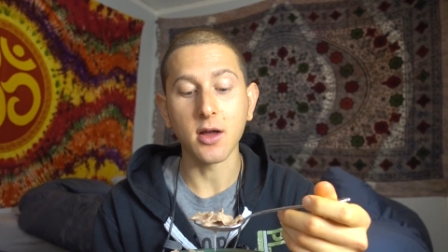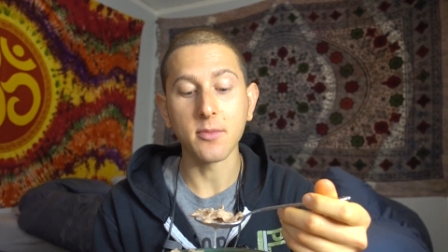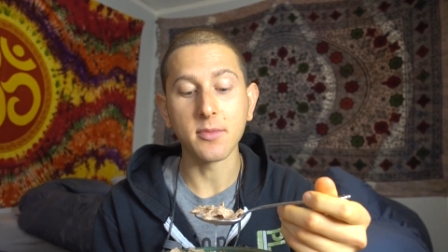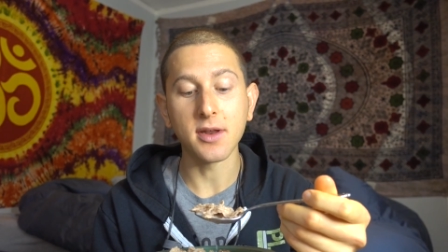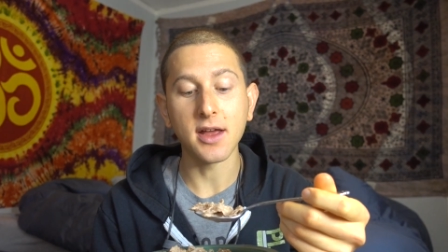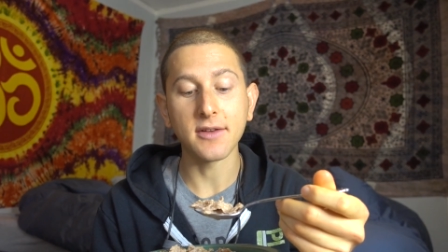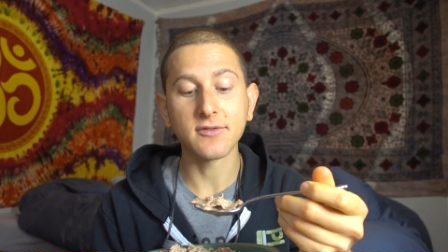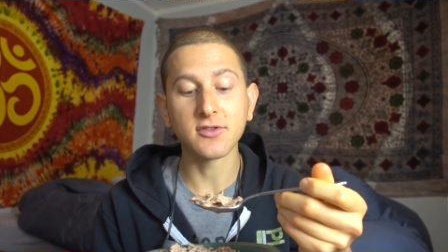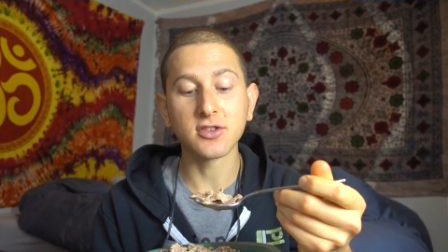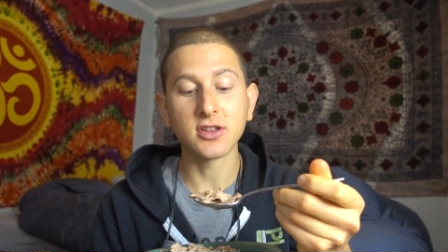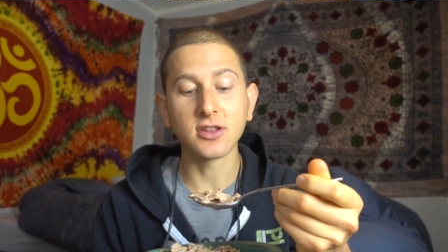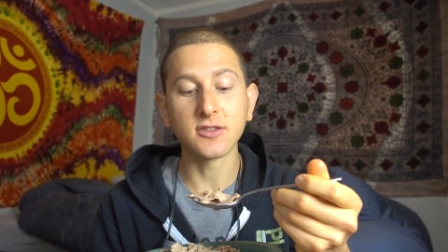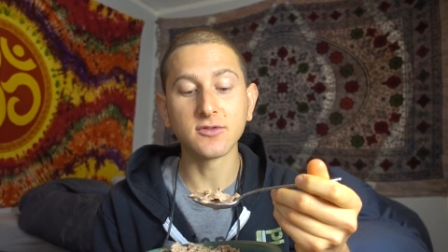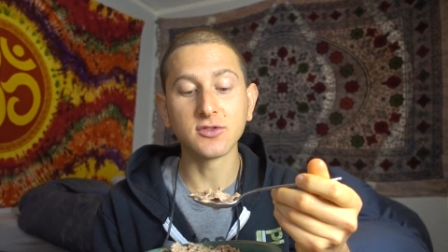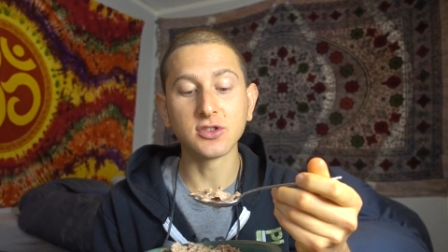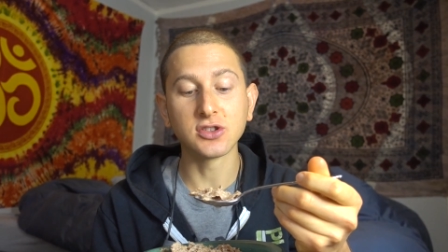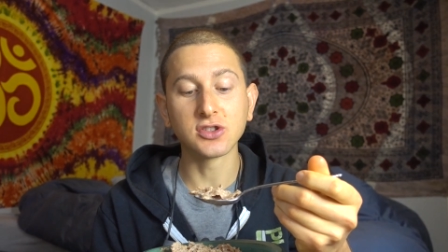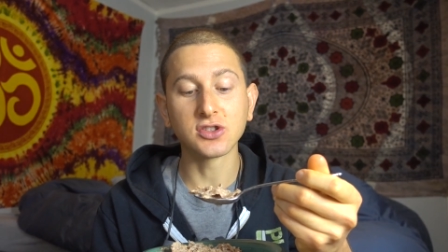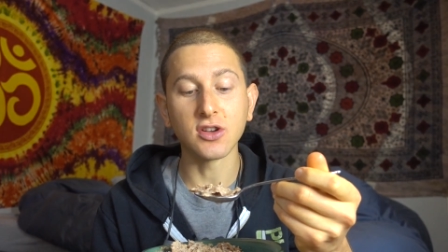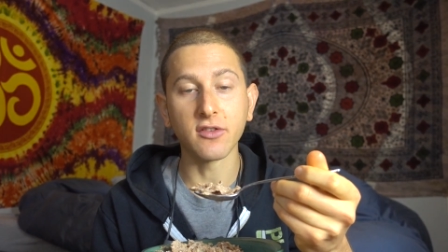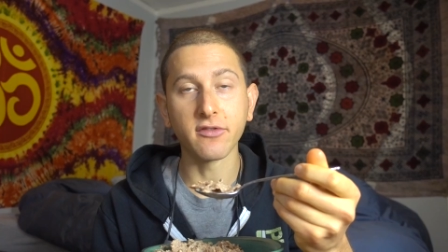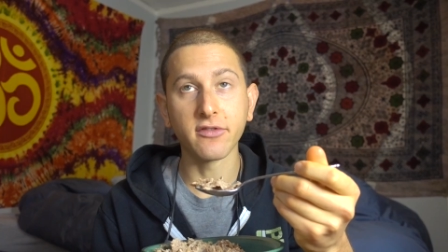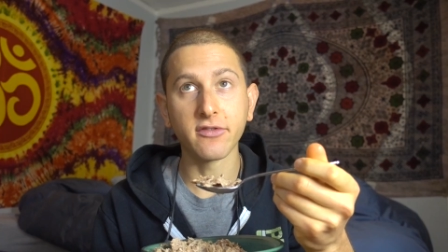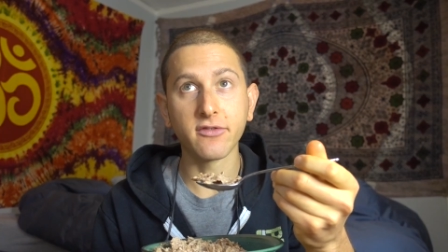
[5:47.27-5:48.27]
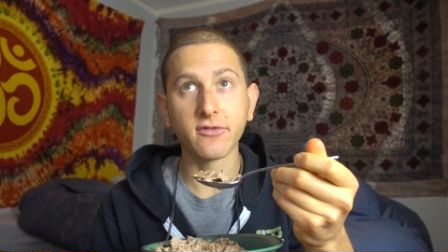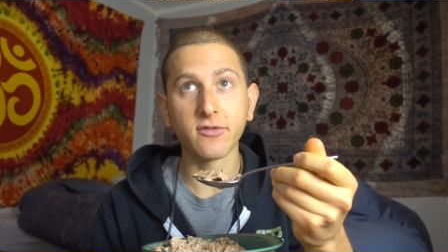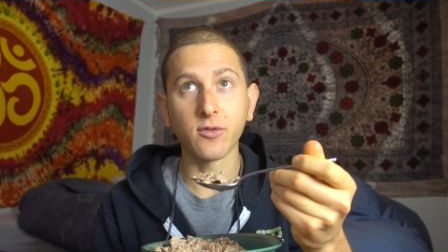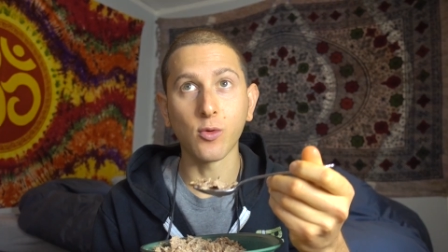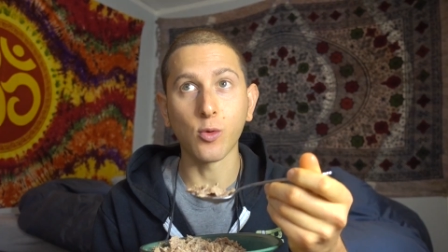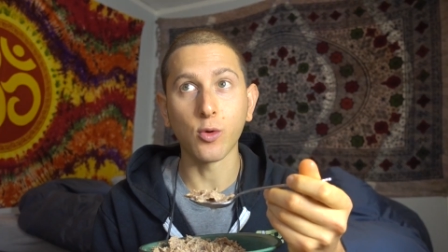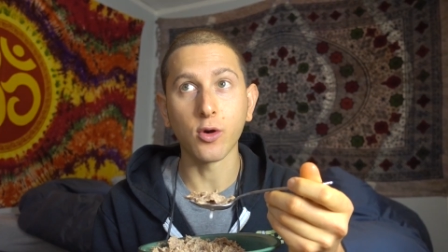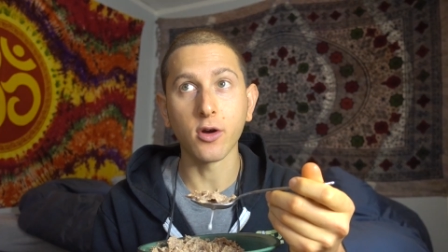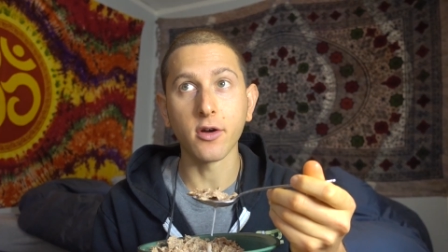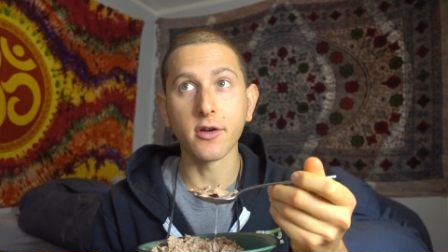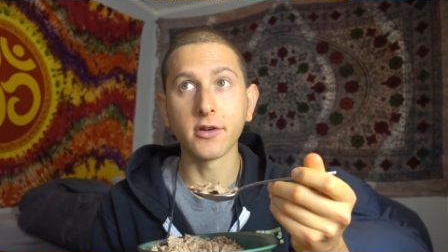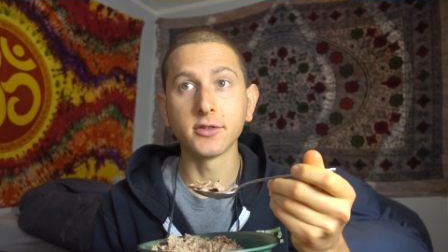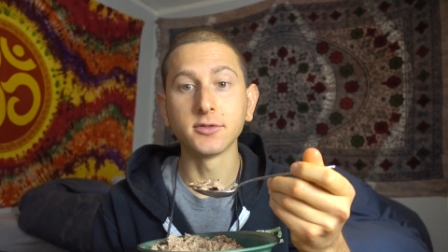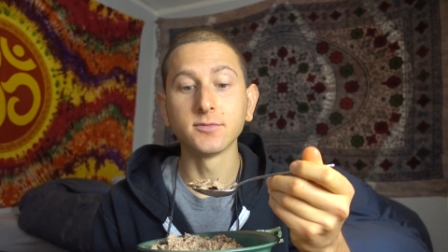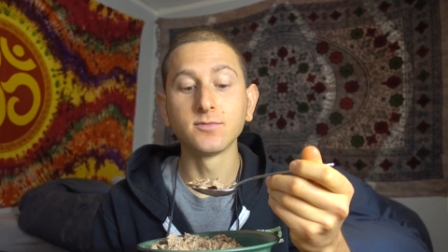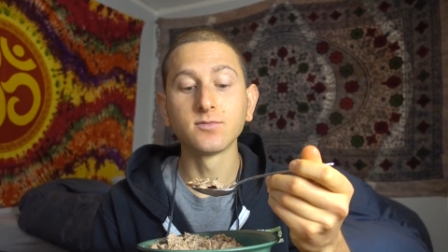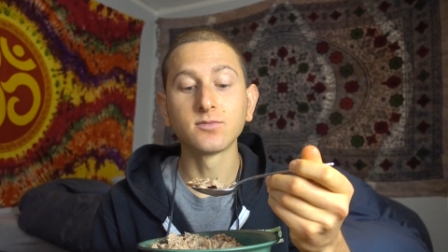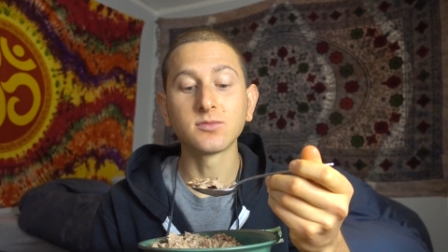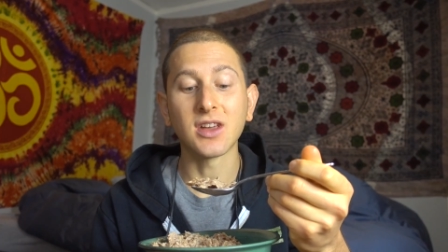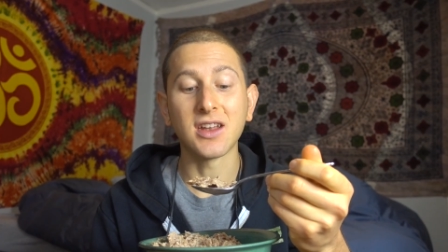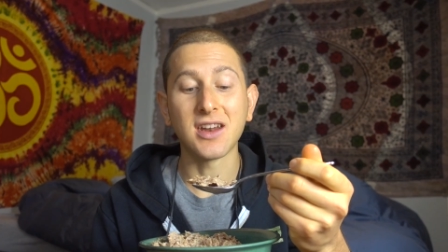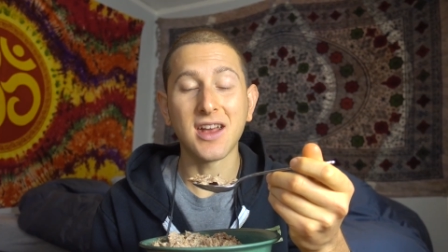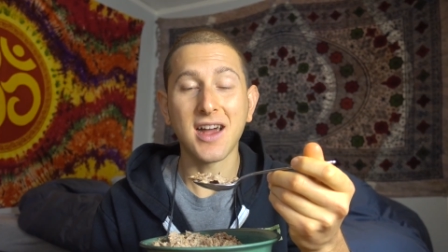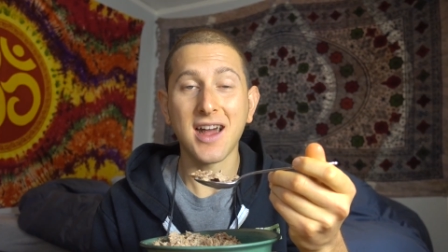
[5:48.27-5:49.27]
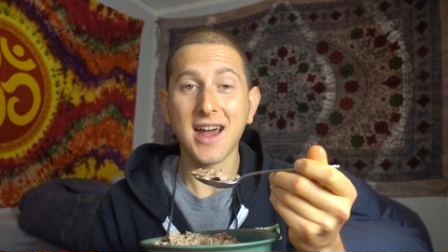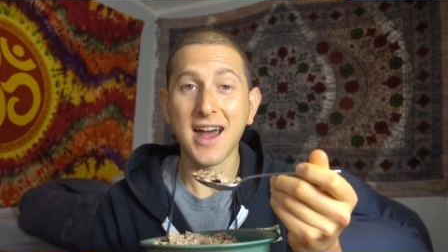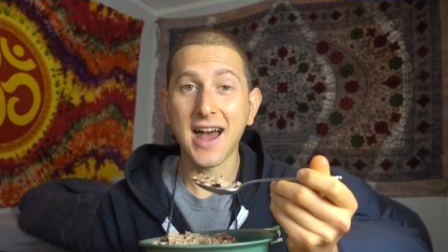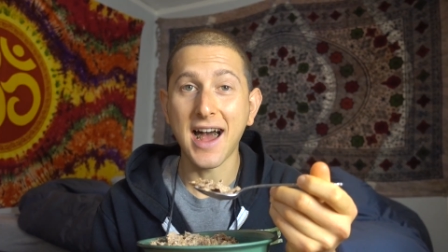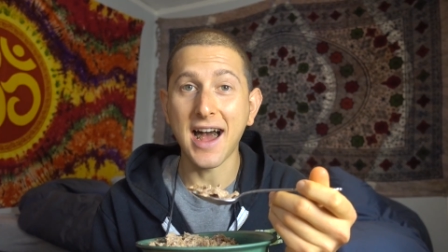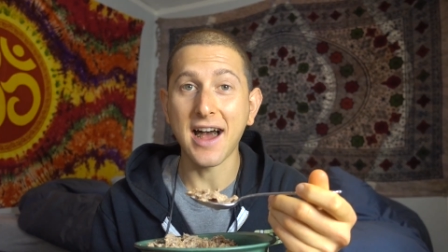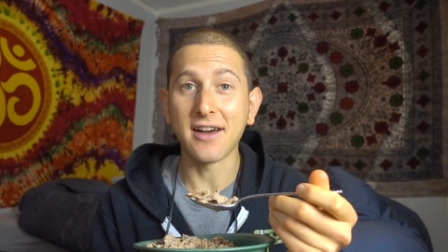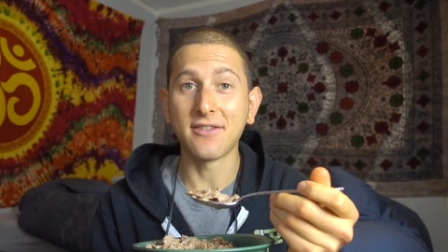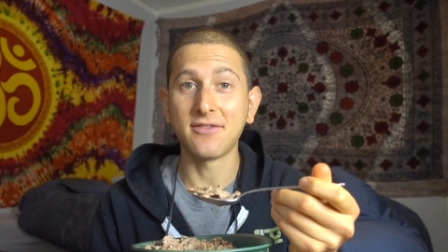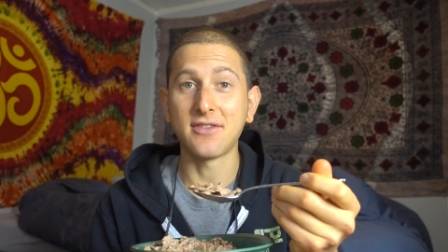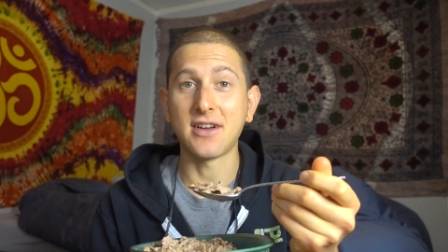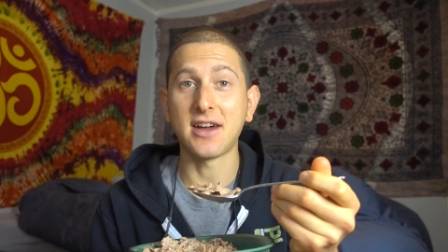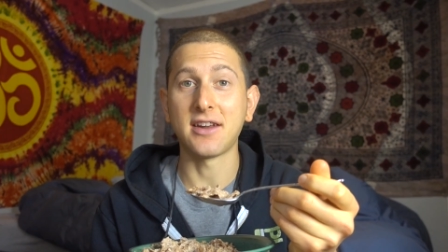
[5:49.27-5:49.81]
I'm gonna have to give this a 4.5